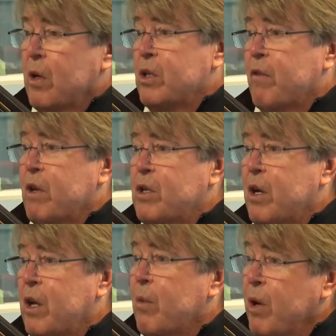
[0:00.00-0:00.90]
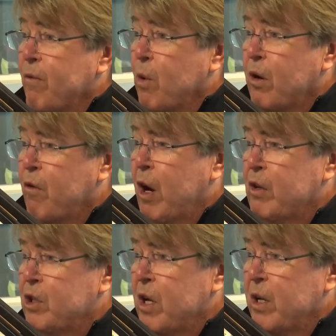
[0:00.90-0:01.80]
because every Sunday we have
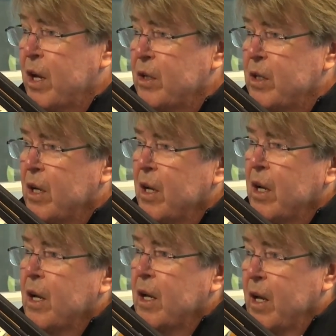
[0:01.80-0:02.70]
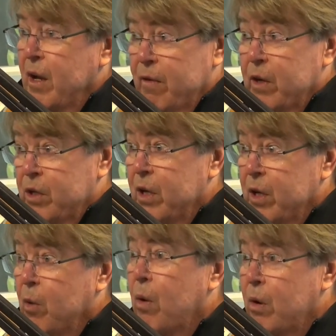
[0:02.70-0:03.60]
autograph Sundays. Every
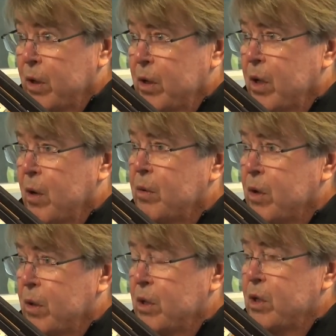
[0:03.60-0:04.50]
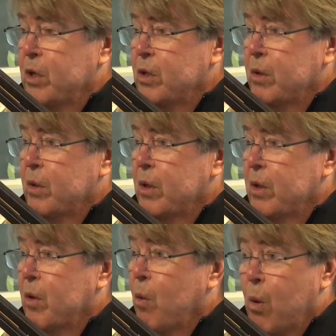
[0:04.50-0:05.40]
Sunday, during the season,
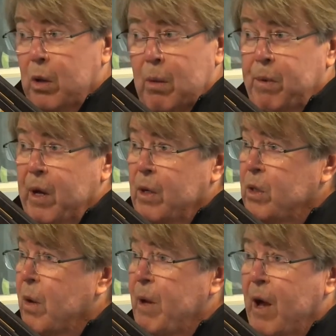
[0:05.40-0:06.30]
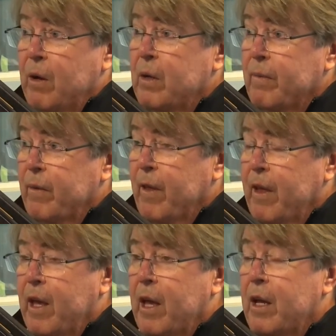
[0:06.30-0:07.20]
all our players come out
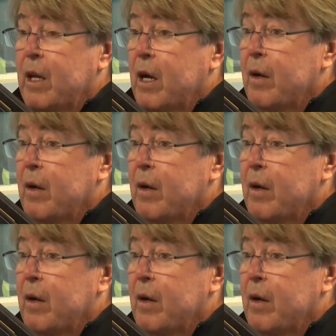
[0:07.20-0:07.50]
and